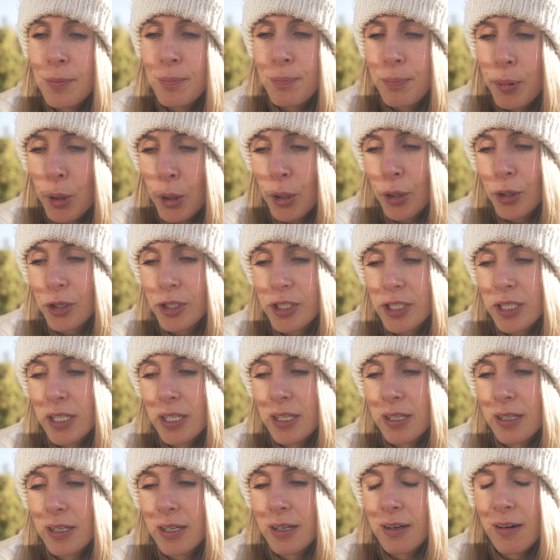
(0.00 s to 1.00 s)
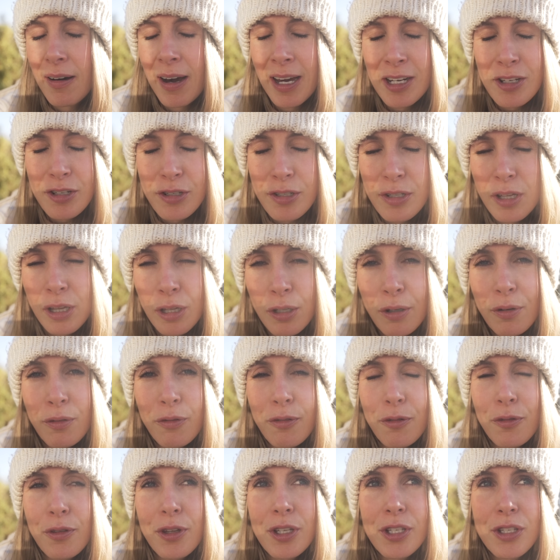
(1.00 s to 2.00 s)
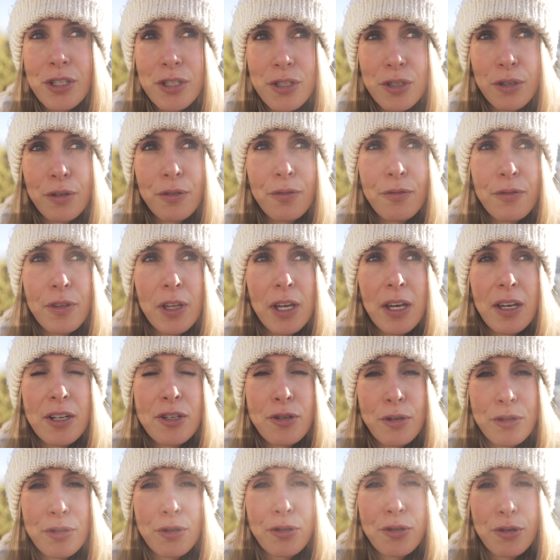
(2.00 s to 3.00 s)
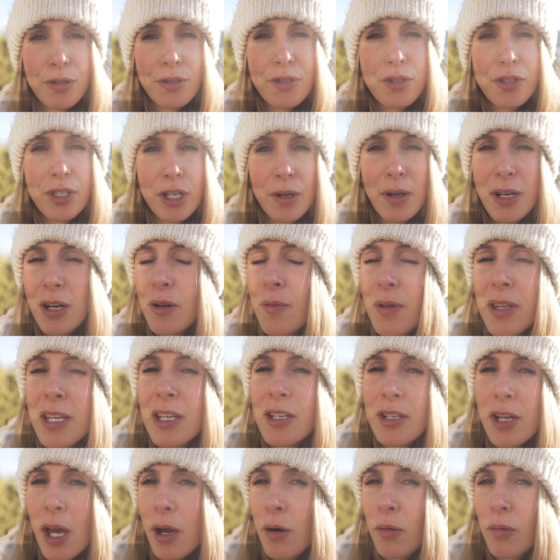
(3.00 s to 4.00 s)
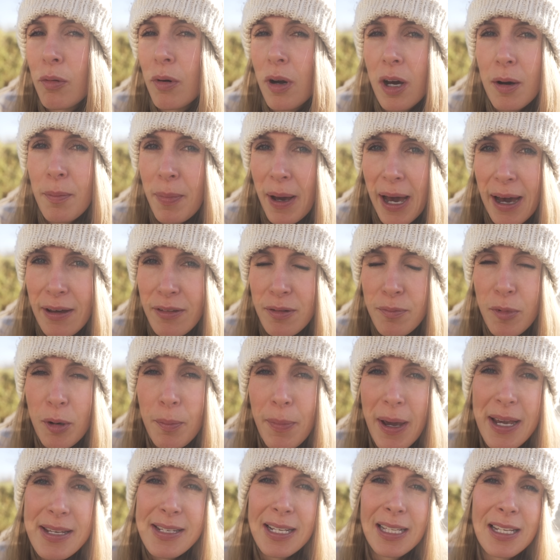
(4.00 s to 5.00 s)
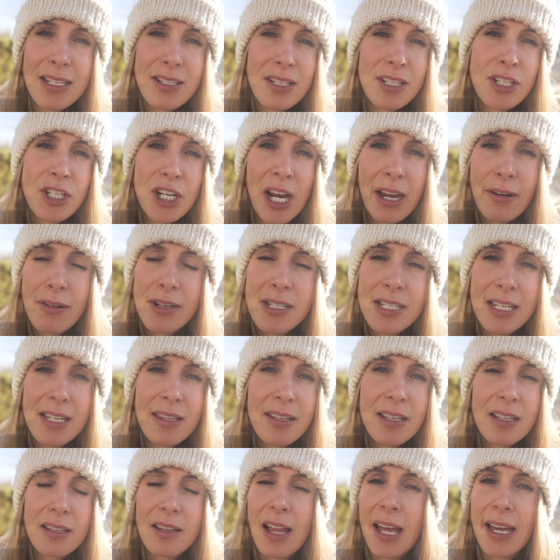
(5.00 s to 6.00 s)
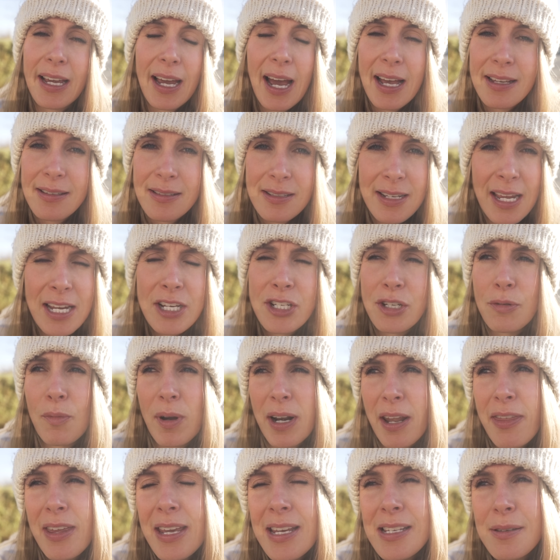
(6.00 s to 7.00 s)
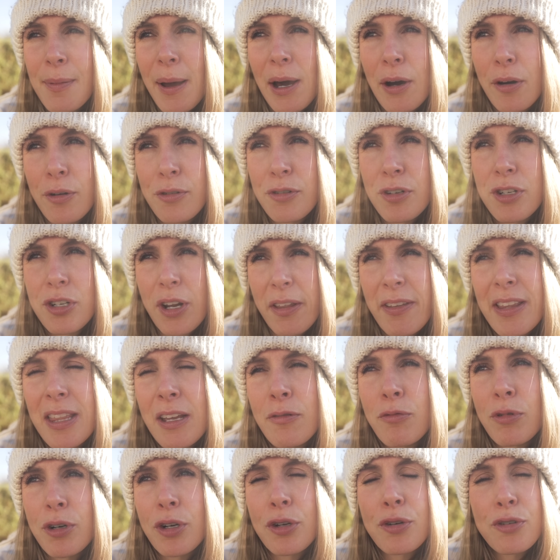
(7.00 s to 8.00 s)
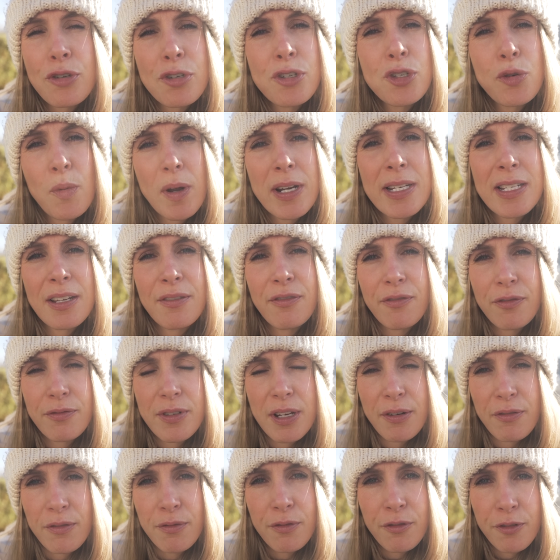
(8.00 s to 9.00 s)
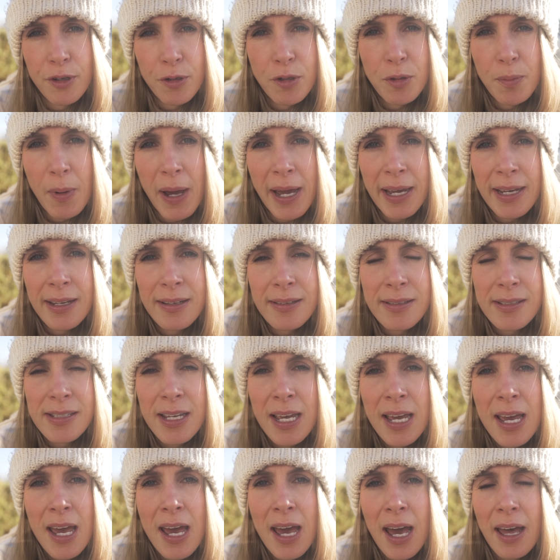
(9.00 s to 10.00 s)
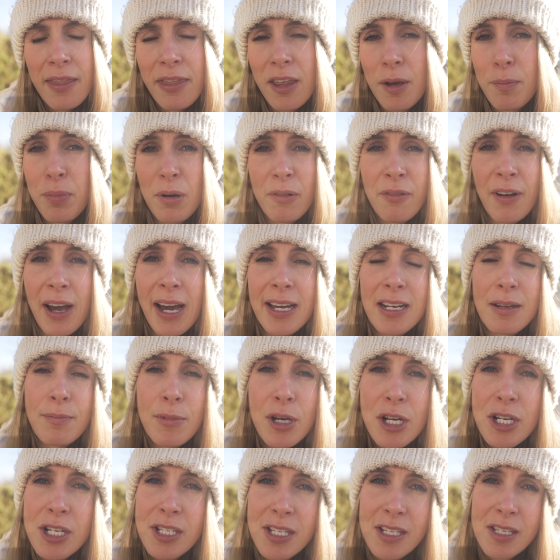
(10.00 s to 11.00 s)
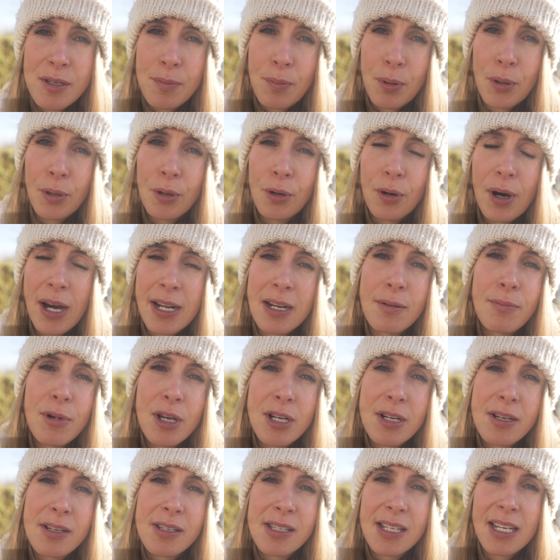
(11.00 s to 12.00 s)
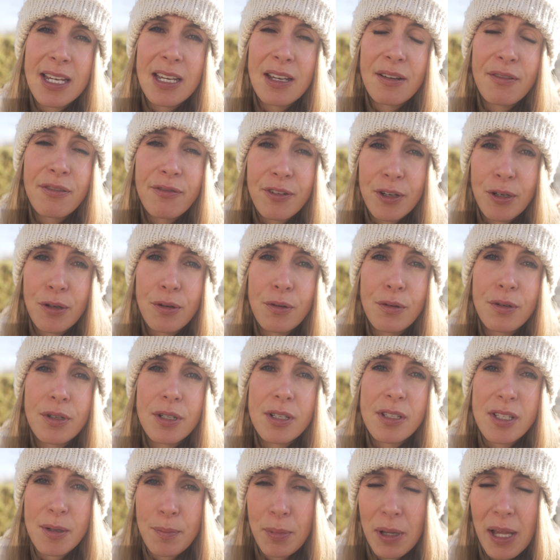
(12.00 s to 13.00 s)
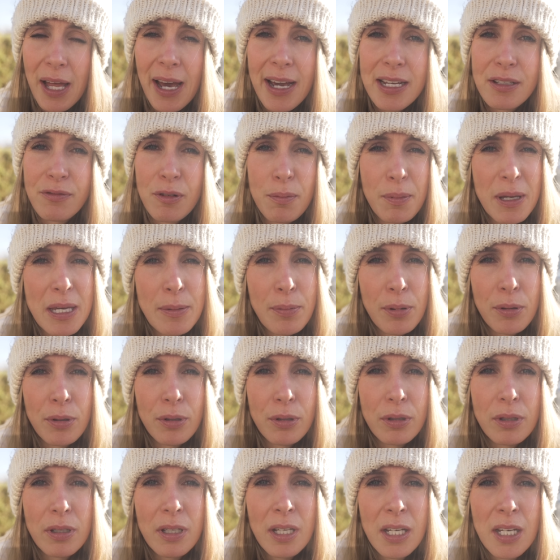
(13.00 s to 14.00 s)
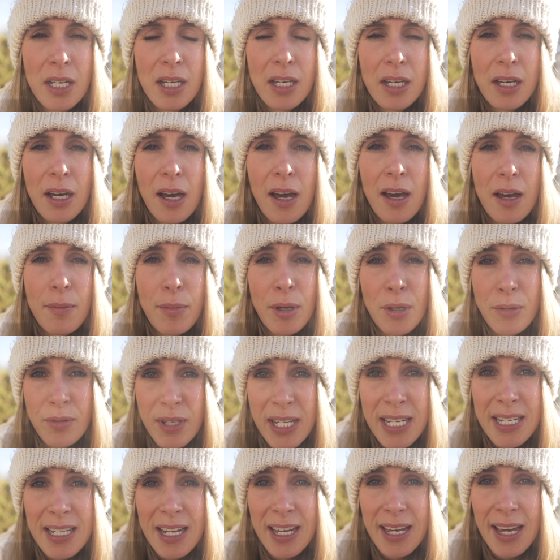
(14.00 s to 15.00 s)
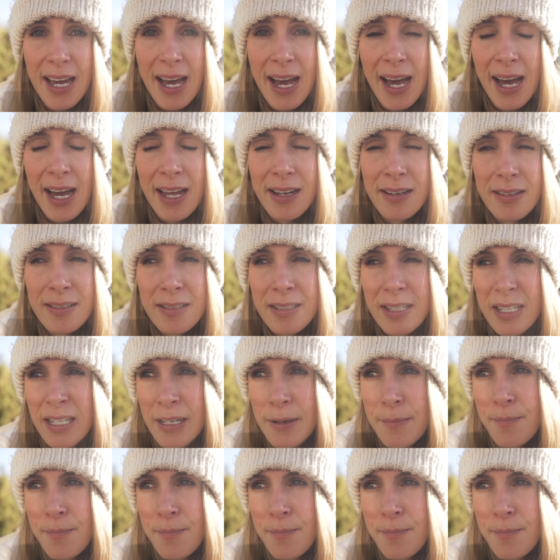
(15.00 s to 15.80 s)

But I just love the stuff that Trussell Trust do. I don't really know about them, but basically it's a charity that like has nationwide, I think it's about one hundred, I think they run one hundred twenty different food banks that provide emergency support and emergency food supplies for people um, who need it. And